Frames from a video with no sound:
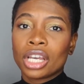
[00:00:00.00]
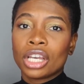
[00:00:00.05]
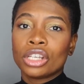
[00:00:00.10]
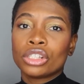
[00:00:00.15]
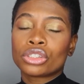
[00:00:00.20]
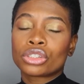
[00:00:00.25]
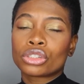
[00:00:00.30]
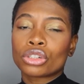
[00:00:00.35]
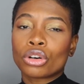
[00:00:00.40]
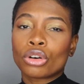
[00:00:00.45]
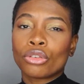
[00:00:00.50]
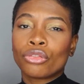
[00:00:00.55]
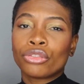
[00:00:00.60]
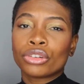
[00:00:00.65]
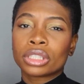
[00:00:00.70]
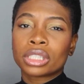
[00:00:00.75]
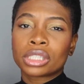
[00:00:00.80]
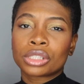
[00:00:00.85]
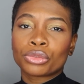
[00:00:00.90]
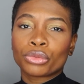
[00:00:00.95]
And so for
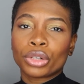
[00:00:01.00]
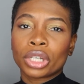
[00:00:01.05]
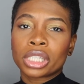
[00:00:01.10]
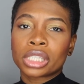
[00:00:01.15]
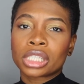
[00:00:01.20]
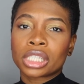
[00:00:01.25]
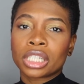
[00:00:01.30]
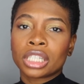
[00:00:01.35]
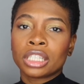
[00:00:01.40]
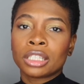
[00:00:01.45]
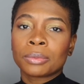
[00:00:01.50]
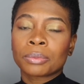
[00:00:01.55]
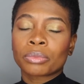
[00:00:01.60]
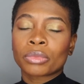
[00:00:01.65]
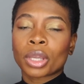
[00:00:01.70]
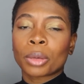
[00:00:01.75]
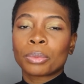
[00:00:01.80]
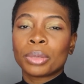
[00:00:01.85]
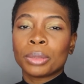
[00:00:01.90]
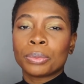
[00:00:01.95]
this reason,
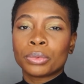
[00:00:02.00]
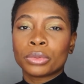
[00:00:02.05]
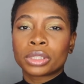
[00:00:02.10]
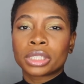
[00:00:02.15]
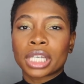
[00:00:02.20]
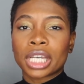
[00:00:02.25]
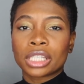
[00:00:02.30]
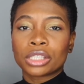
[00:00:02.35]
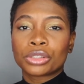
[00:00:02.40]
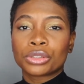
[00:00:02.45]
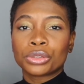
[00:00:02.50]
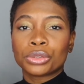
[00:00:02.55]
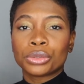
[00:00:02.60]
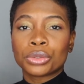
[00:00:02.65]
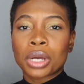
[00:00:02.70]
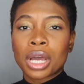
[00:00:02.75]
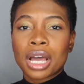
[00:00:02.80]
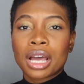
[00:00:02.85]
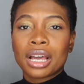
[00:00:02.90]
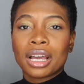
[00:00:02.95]
people tend
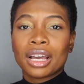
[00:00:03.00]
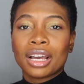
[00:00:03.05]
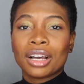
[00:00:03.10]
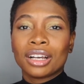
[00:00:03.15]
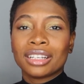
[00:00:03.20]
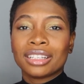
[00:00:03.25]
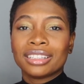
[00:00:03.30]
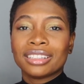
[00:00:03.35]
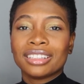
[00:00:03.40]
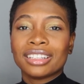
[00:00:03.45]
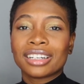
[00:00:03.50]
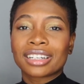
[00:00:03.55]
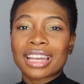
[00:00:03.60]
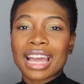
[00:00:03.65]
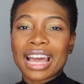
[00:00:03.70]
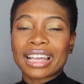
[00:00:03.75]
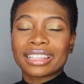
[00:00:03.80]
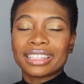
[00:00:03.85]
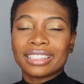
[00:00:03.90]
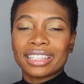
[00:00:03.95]
to look
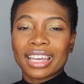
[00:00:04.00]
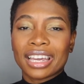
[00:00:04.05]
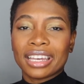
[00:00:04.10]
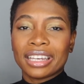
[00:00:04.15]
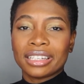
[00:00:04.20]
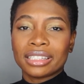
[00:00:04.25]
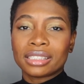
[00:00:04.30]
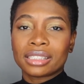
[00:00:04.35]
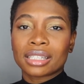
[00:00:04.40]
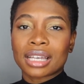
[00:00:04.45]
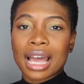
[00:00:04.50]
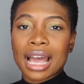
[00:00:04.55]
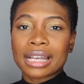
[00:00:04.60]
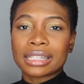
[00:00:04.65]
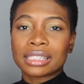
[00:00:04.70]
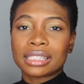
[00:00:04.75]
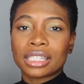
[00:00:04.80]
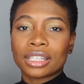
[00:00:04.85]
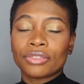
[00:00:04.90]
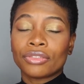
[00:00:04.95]
at an 8
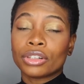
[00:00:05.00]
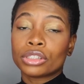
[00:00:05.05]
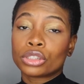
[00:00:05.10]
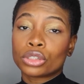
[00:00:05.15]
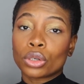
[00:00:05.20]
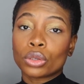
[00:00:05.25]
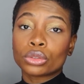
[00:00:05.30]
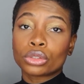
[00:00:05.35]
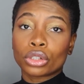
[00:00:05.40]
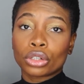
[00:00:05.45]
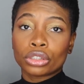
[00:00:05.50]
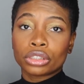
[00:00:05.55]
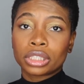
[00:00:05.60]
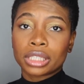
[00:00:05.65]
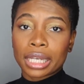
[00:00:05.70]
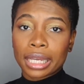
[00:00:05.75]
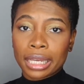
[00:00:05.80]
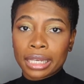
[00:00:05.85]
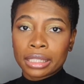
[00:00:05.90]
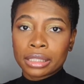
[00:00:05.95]
as if a Soul's Urge
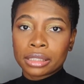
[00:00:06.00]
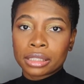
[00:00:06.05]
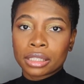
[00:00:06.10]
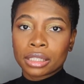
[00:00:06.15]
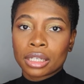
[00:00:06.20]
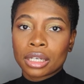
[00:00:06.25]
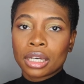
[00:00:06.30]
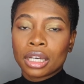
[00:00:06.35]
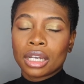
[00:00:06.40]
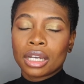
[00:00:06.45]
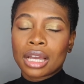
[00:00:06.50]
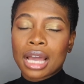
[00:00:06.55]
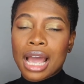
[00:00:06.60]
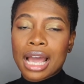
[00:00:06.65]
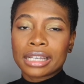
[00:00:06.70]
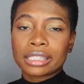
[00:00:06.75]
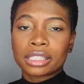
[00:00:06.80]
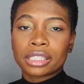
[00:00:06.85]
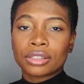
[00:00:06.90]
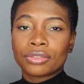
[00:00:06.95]
8,
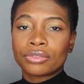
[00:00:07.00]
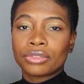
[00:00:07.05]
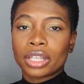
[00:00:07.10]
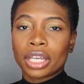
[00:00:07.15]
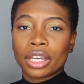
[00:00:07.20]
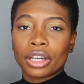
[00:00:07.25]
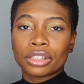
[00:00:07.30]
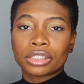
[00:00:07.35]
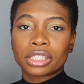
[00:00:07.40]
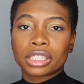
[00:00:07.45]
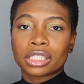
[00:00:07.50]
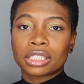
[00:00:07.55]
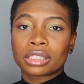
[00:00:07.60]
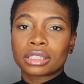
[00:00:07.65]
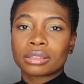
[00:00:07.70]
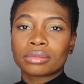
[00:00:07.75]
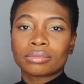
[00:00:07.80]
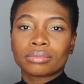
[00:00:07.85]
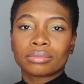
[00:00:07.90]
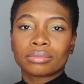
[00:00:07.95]
as if they are just